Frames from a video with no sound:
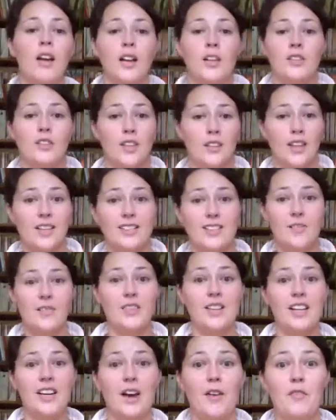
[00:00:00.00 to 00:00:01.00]
So that's
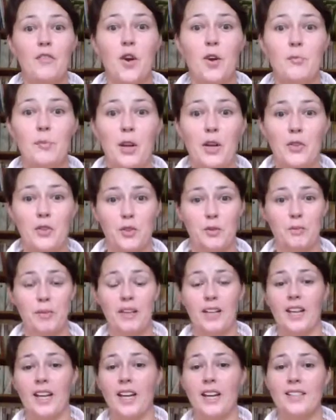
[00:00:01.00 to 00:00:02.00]
everything I've got in my
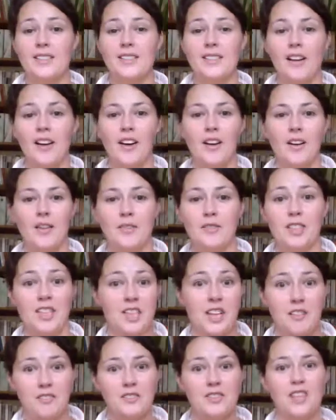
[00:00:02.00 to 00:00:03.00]
grooming kit.
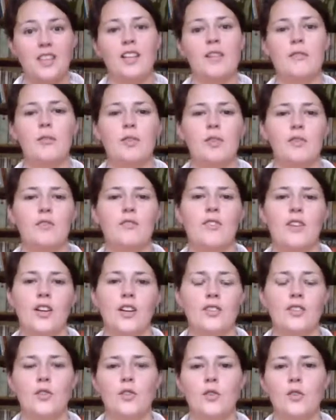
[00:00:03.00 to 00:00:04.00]
Love to hear what you've got
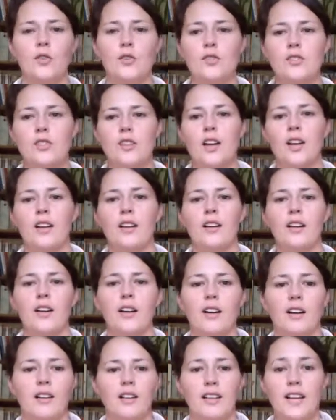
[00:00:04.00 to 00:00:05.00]
in yours.
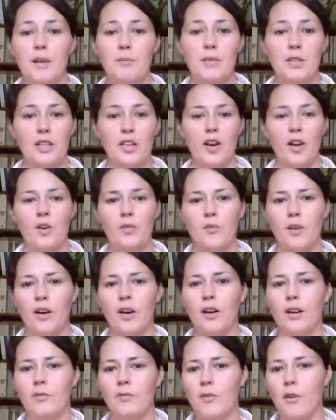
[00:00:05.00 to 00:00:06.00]
Let me know,
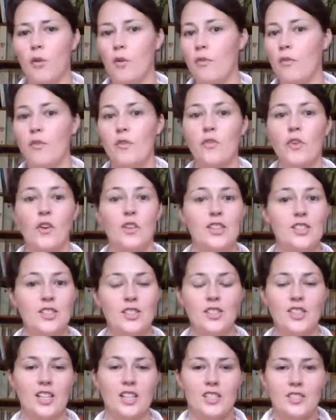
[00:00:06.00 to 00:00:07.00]
or if you've got any
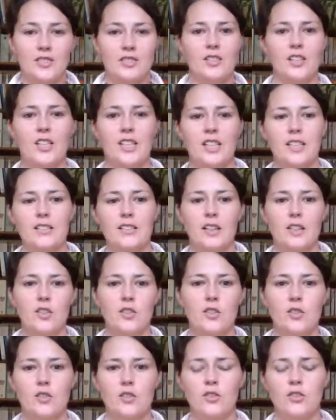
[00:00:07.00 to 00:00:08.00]
suggestions to things that I
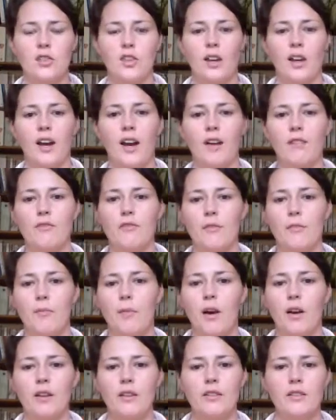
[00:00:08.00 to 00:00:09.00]
should have in
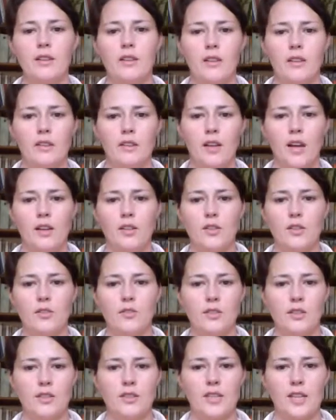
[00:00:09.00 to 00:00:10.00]
mine and
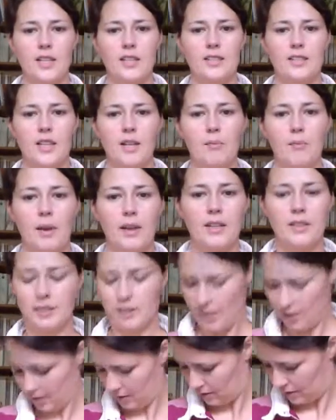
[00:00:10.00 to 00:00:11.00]
use on a day-to-day
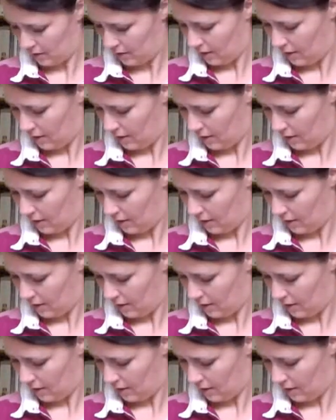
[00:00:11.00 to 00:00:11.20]
basis.